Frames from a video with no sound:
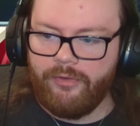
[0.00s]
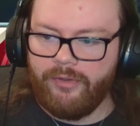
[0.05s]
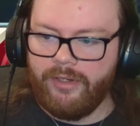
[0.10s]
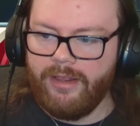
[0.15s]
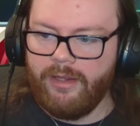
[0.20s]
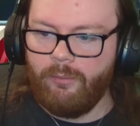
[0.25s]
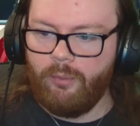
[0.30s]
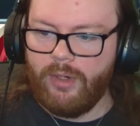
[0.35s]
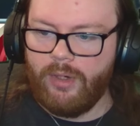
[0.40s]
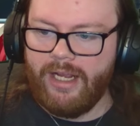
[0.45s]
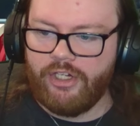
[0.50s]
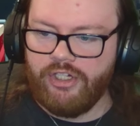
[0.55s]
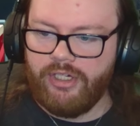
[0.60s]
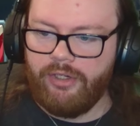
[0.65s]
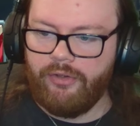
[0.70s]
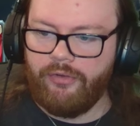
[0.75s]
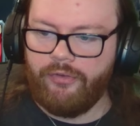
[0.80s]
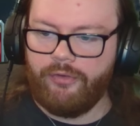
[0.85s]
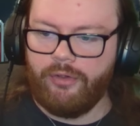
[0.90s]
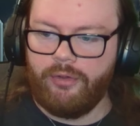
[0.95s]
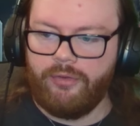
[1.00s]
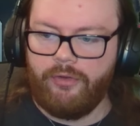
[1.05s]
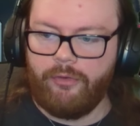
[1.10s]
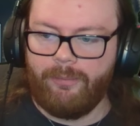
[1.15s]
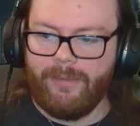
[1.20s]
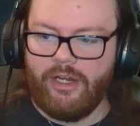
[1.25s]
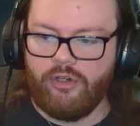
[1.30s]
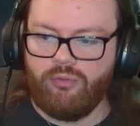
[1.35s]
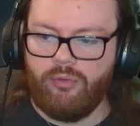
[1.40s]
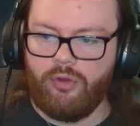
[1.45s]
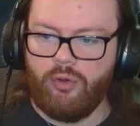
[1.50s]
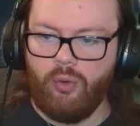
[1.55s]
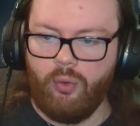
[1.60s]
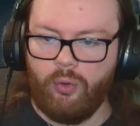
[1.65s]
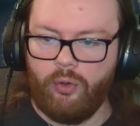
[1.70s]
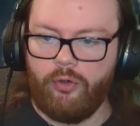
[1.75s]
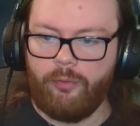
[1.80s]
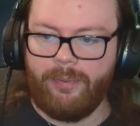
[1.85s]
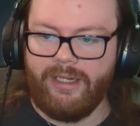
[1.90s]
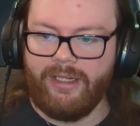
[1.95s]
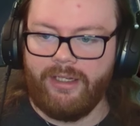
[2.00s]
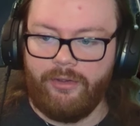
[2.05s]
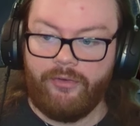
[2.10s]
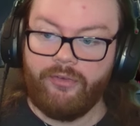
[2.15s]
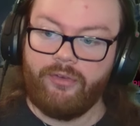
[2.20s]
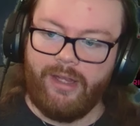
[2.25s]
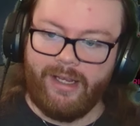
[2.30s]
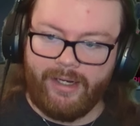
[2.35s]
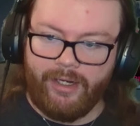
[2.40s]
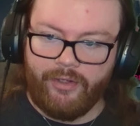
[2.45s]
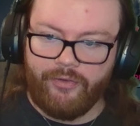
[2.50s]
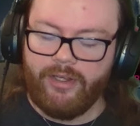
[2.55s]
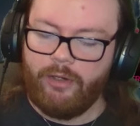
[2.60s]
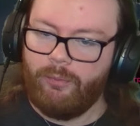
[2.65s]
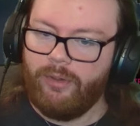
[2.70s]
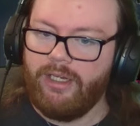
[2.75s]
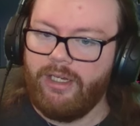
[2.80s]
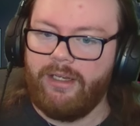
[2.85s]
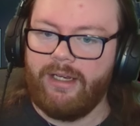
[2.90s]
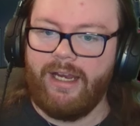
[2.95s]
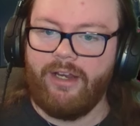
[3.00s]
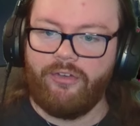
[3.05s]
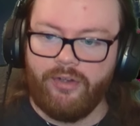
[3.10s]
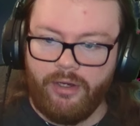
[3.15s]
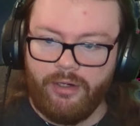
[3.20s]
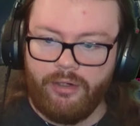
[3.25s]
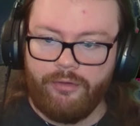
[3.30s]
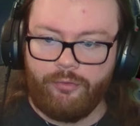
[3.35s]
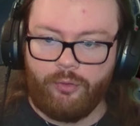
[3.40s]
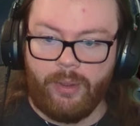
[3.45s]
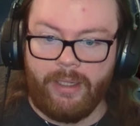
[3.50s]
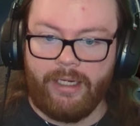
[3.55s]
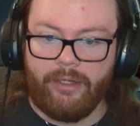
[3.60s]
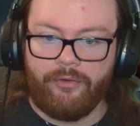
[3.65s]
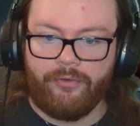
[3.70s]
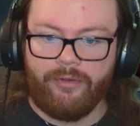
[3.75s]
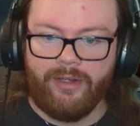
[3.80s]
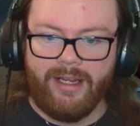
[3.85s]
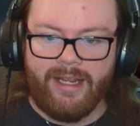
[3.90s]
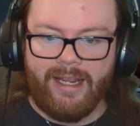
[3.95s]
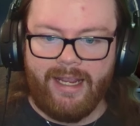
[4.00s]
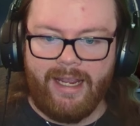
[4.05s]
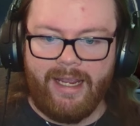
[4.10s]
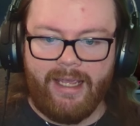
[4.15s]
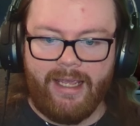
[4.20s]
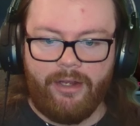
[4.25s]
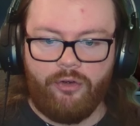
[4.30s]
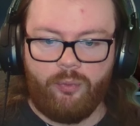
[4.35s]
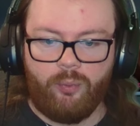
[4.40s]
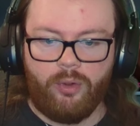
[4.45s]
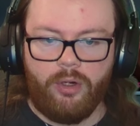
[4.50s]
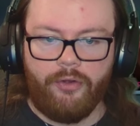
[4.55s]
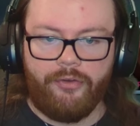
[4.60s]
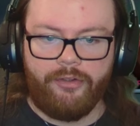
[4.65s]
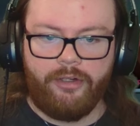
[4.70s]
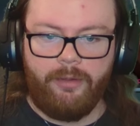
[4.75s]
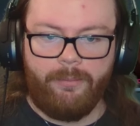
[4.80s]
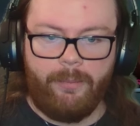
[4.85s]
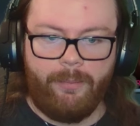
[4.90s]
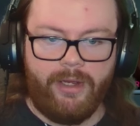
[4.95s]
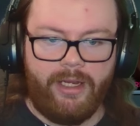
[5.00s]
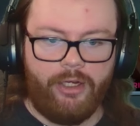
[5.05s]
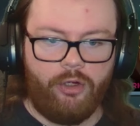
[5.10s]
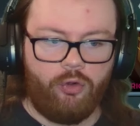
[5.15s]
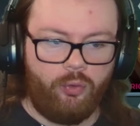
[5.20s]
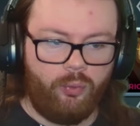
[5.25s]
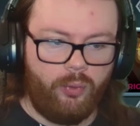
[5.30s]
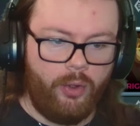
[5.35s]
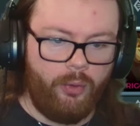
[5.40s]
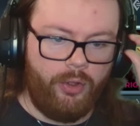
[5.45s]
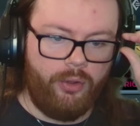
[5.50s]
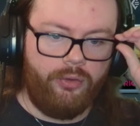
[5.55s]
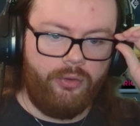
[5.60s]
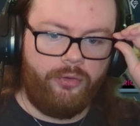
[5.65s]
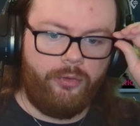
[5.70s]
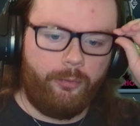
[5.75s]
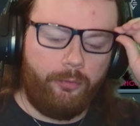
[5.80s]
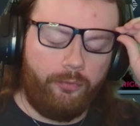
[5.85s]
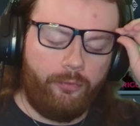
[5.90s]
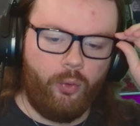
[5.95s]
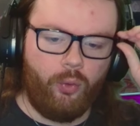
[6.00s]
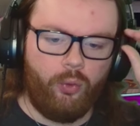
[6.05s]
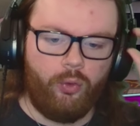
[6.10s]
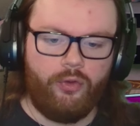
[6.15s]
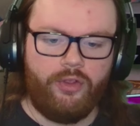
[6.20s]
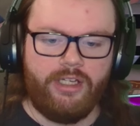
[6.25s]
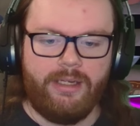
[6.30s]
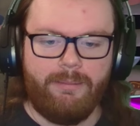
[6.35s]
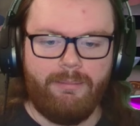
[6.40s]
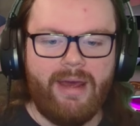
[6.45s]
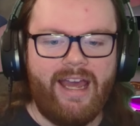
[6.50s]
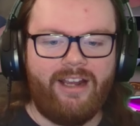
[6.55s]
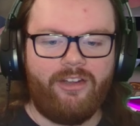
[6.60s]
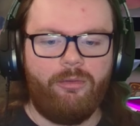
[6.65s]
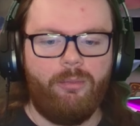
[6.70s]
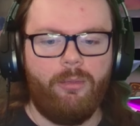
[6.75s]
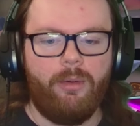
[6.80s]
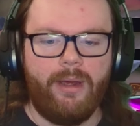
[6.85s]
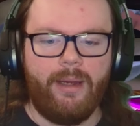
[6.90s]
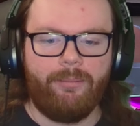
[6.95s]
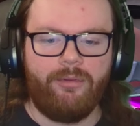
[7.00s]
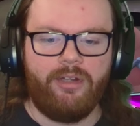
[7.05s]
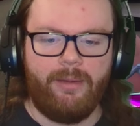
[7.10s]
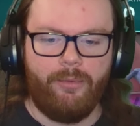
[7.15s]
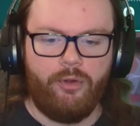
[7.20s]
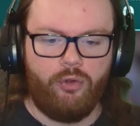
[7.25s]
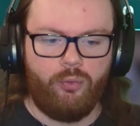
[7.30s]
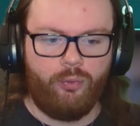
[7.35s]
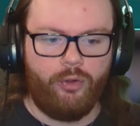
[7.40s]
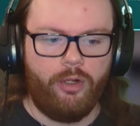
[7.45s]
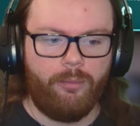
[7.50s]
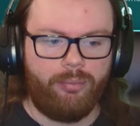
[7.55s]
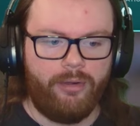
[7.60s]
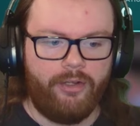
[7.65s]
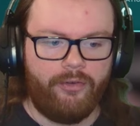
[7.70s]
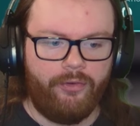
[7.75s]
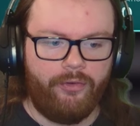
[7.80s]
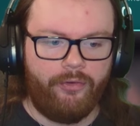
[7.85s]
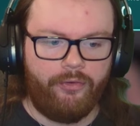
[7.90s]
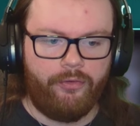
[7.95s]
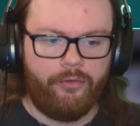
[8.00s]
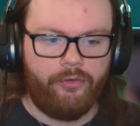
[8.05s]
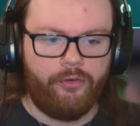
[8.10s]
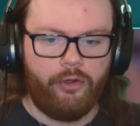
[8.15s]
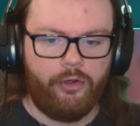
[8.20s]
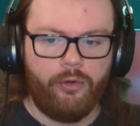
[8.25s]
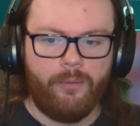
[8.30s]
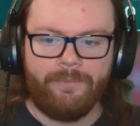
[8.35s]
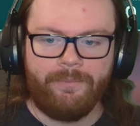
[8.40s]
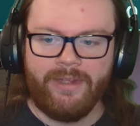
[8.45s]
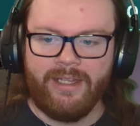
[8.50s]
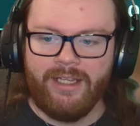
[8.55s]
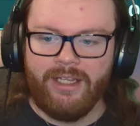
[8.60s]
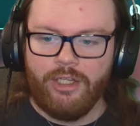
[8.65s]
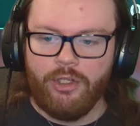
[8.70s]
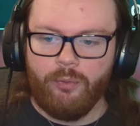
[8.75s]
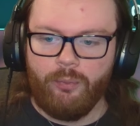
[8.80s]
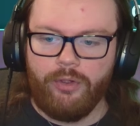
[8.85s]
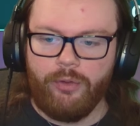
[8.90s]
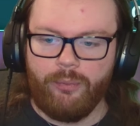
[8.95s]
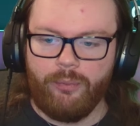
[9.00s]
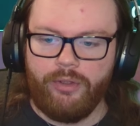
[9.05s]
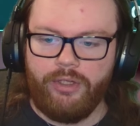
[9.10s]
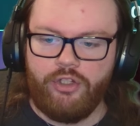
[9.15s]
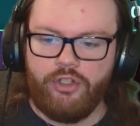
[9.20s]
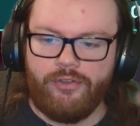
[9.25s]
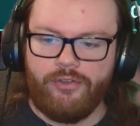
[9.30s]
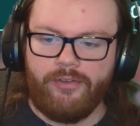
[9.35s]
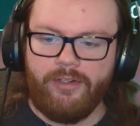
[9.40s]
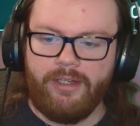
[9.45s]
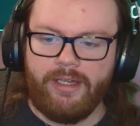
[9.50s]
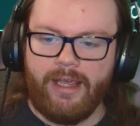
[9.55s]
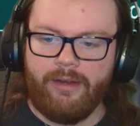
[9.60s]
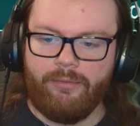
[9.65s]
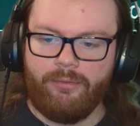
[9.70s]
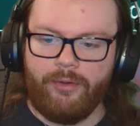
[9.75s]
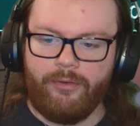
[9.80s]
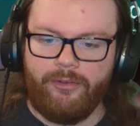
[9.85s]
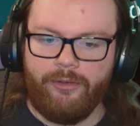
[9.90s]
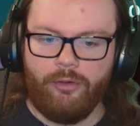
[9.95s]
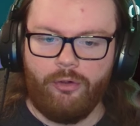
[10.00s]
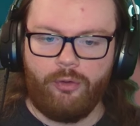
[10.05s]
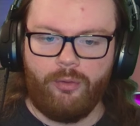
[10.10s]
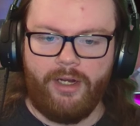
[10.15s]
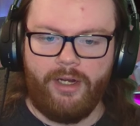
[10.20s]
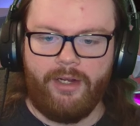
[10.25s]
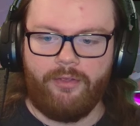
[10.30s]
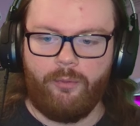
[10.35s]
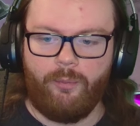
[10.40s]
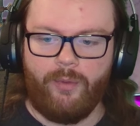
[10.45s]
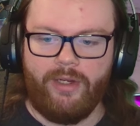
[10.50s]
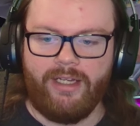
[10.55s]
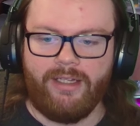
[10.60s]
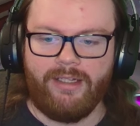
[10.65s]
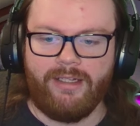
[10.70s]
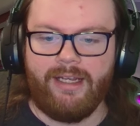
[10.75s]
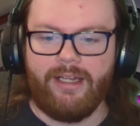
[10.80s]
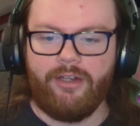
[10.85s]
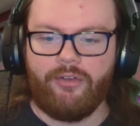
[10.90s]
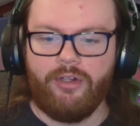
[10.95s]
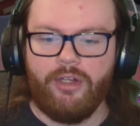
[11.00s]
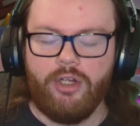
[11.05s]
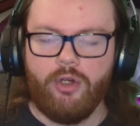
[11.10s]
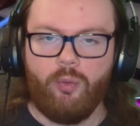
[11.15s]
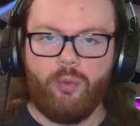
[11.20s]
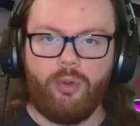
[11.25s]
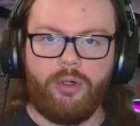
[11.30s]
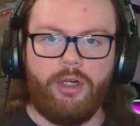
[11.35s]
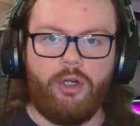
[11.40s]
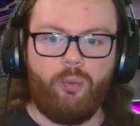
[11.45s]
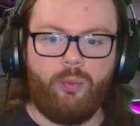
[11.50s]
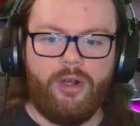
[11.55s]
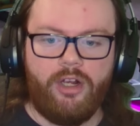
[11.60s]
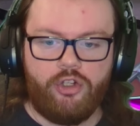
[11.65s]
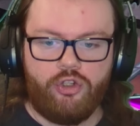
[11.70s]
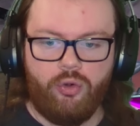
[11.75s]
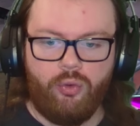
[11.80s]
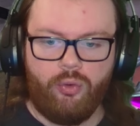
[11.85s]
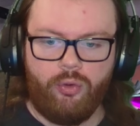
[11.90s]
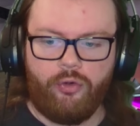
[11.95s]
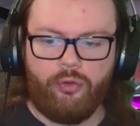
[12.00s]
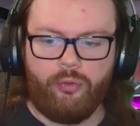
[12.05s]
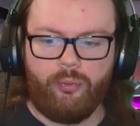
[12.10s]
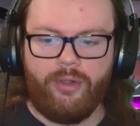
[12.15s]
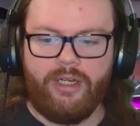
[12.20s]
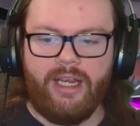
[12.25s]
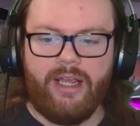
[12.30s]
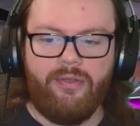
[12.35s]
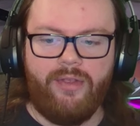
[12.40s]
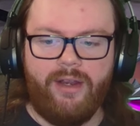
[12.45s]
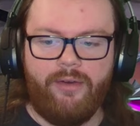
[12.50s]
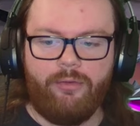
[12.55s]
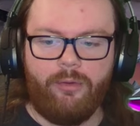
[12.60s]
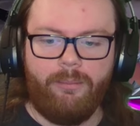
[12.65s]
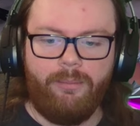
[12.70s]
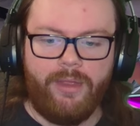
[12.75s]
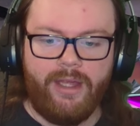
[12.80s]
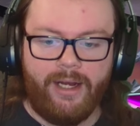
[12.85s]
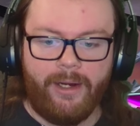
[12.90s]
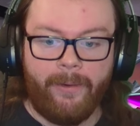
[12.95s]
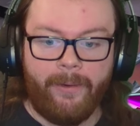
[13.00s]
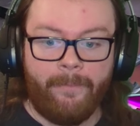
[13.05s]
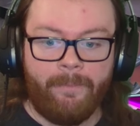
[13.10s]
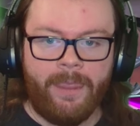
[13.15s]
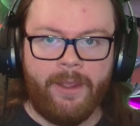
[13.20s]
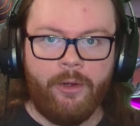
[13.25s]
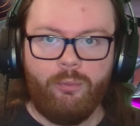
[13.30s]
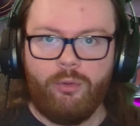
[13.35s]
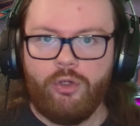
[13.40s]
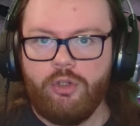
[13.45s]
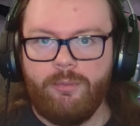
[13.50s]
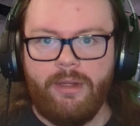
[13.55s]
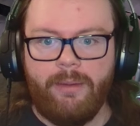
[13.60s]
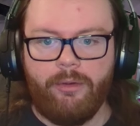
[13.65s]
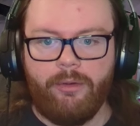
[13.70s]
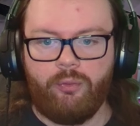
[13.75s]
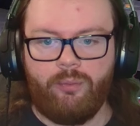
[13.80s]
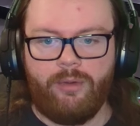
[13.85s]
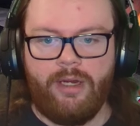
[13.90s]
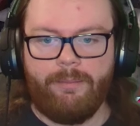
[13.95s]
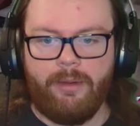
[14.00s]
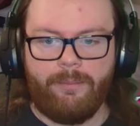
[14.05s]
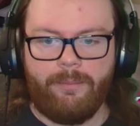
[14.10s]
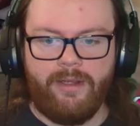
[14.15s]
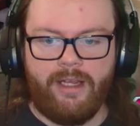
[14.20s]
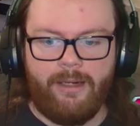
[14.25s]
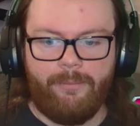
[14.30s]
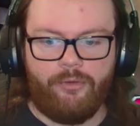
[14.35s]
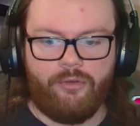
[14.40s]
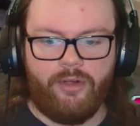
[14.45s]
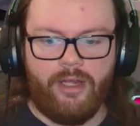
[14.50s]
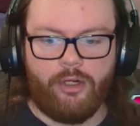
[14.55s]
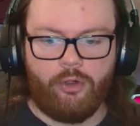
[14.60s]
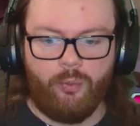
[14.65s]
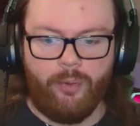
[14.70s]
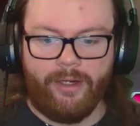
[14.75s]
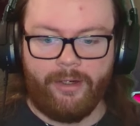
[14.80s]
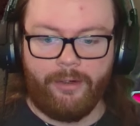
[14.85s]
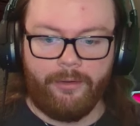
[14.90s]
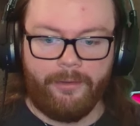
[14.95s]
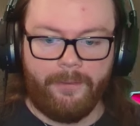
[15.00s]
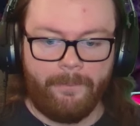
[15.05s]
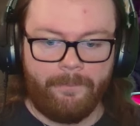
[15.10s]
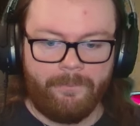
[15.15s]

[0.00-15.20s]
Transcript: and then we're actually going to start this match with Hoard, because, like I said, we need a ton of credits, and we're also going to be buying Chronos for the maximum uptime on the Royal Presence, and so we really just need every single credit that we can get. We're going to rush Hoard 3, and then from there, we should be able to ramp up the items a lot quicker.